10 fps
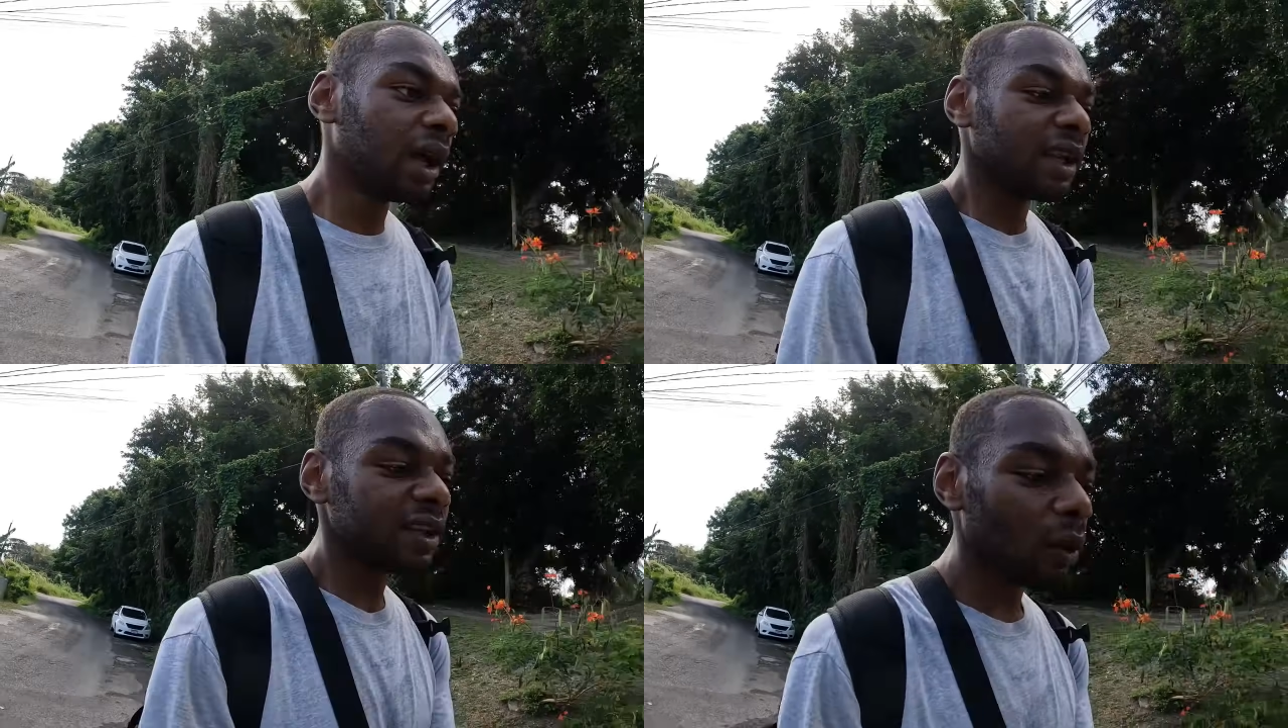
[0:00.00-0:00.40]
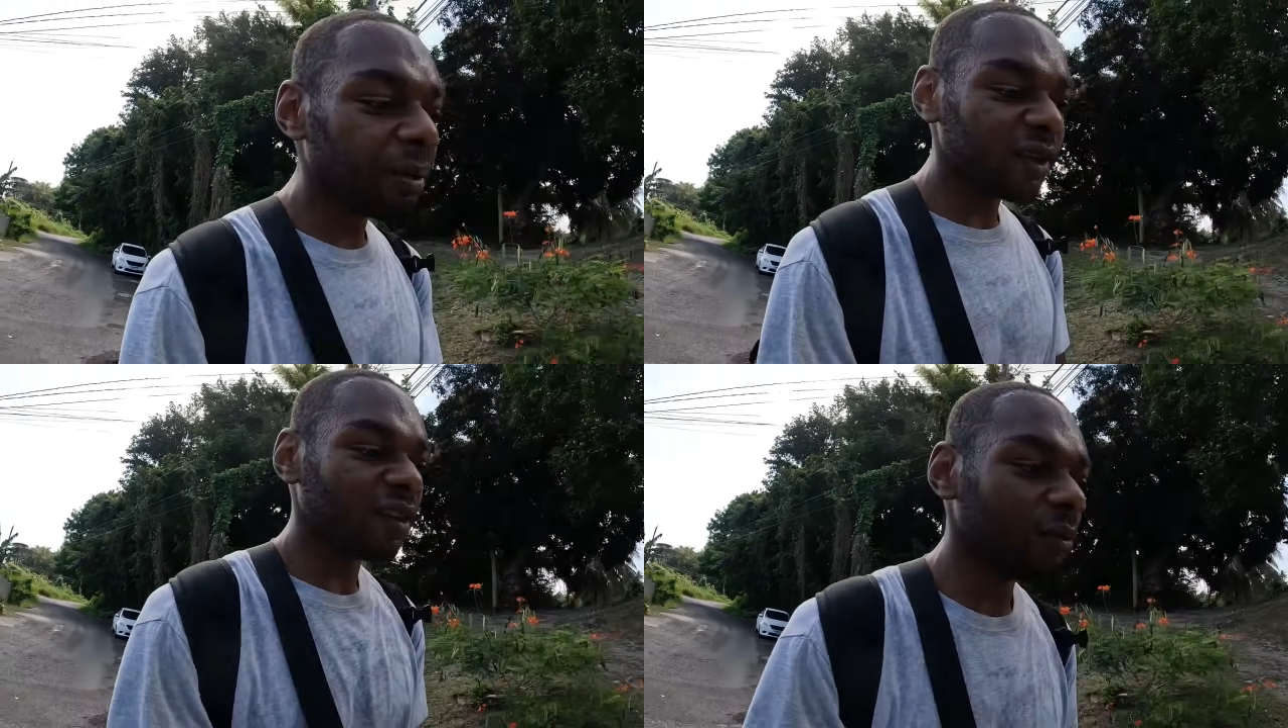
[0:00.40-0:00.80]
this is what
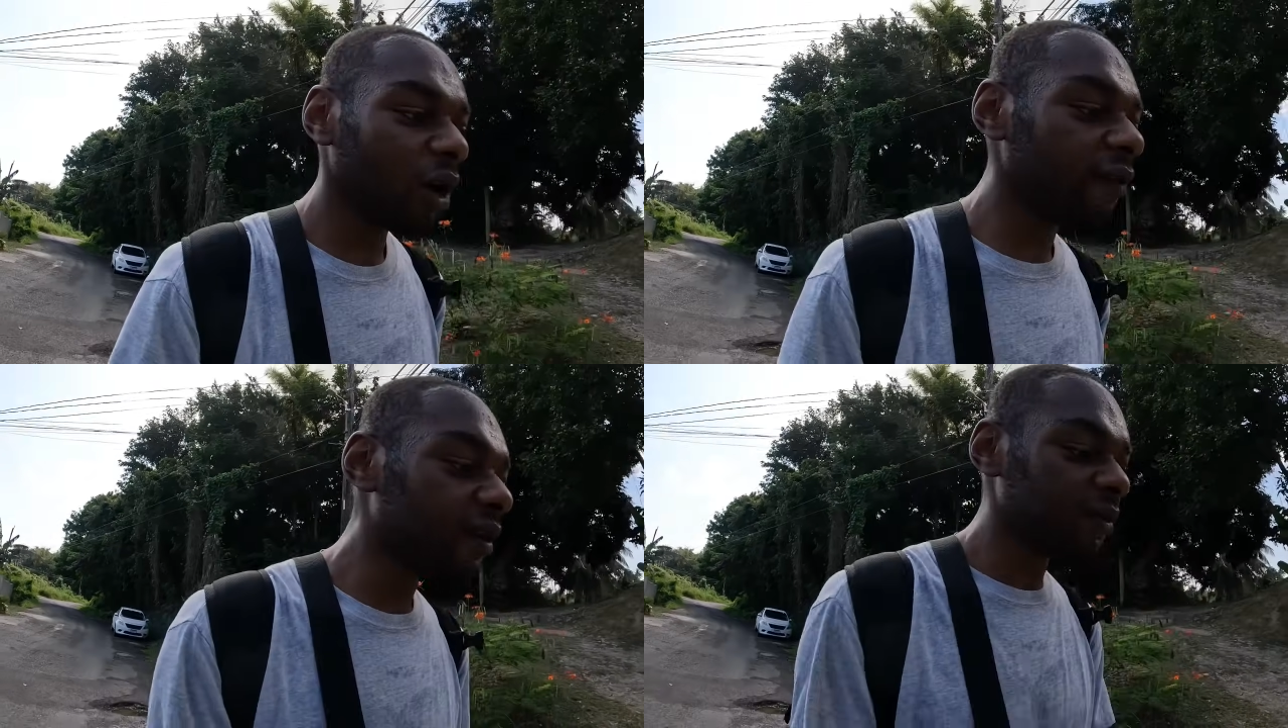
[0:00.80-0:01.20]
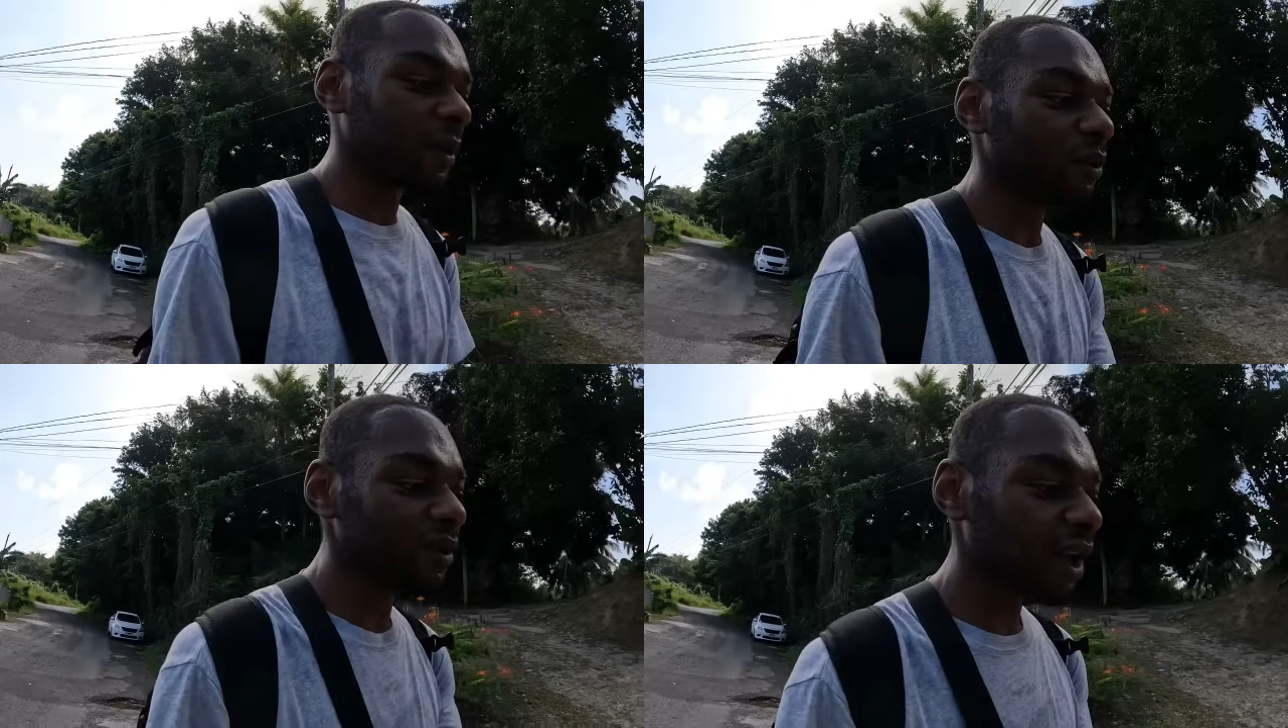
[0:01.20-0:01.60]
pisses me off, because
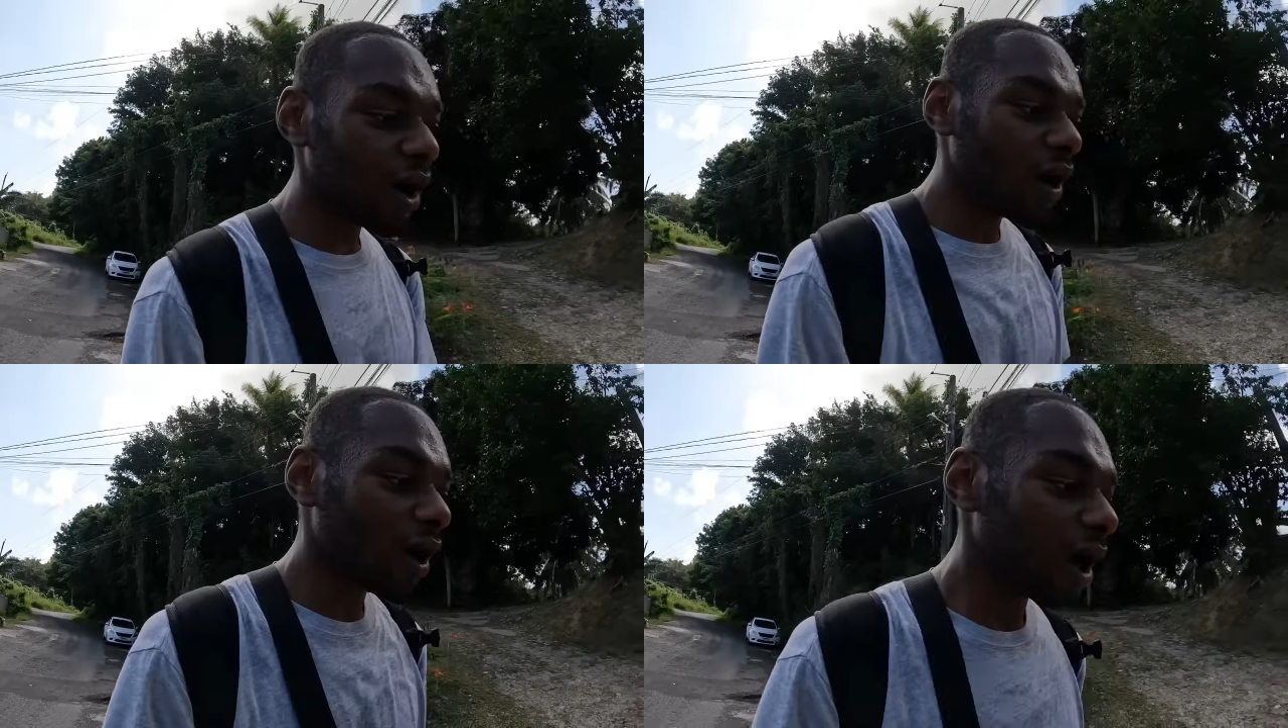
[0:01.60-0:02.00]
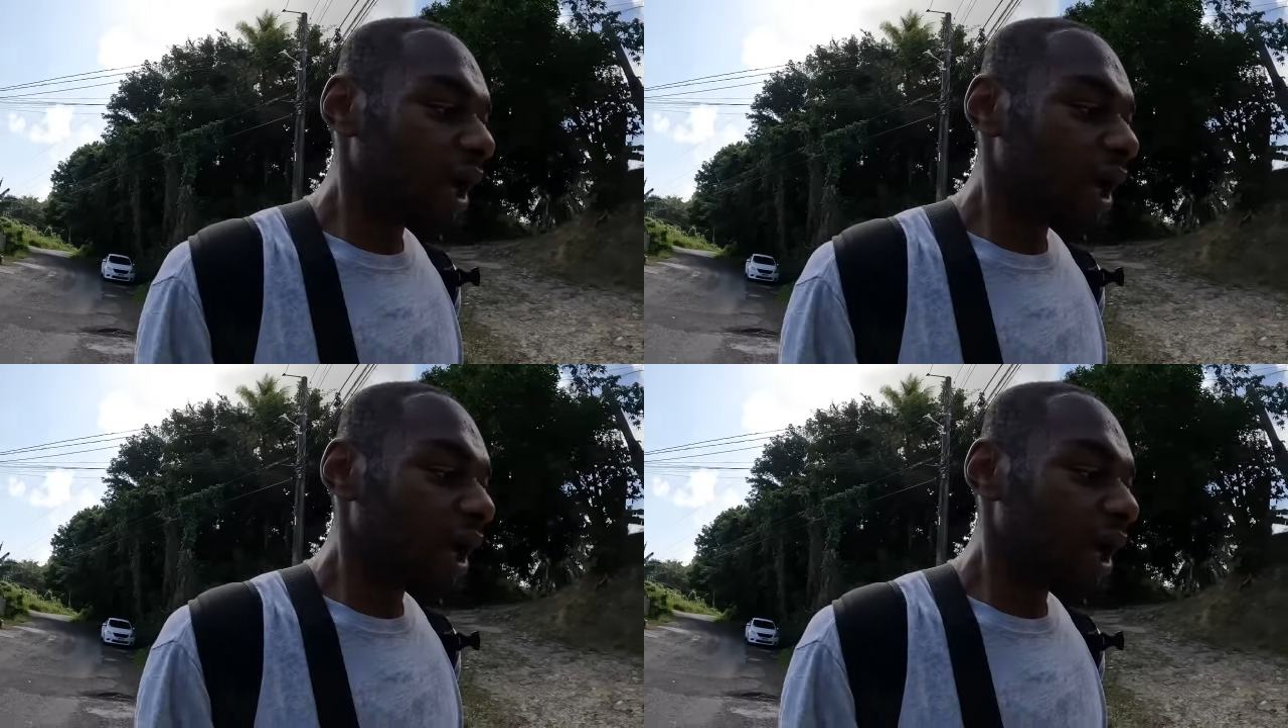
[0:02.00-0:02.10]
people say, oh,